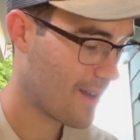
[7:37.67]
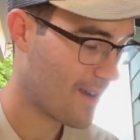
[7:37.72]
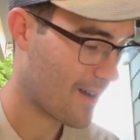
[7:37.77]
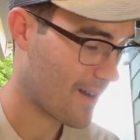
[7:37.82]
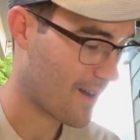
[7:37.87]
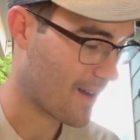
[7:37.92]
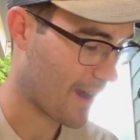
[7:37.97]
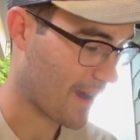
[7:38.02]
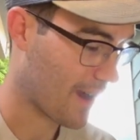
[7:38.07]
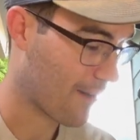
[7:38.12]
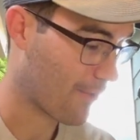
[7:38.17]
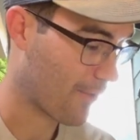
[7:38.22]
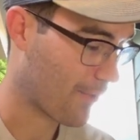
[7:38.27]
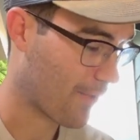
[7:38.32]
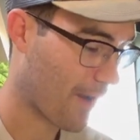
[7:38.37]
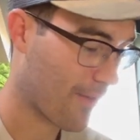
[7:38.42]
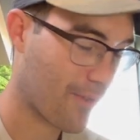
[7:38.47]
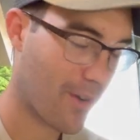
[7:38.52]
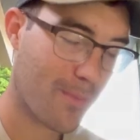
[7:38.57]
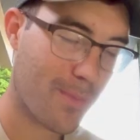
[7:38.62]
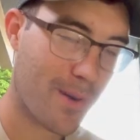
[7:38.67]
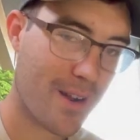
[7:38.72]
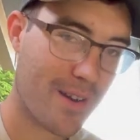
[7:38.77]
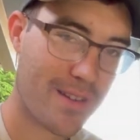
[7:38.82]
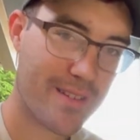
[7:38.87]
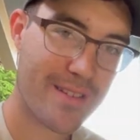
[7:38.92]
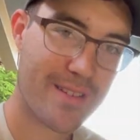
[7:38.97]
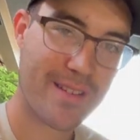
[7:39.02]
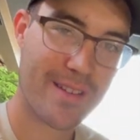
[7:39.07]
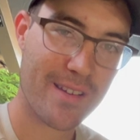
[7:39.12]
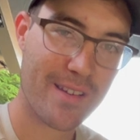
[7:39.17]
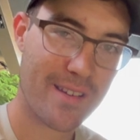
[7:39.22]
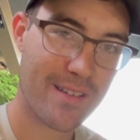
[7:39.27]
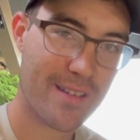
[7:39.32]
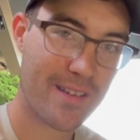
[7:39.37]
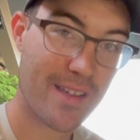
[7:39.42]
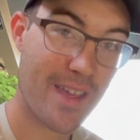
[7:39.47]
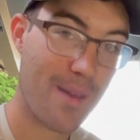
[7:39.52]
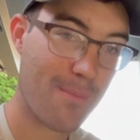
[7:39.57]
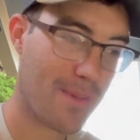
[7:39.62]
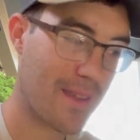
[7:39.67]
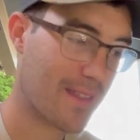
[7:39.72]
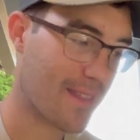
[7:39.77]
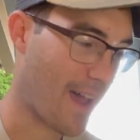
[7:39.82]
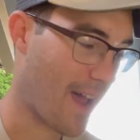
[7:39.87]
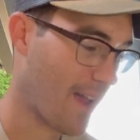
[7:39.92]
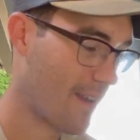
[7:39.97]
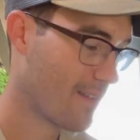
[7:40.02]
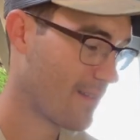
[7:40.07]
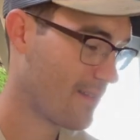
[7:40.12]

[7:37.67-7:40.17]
Uh, I got it for five hundred bucks, and you can't beat that,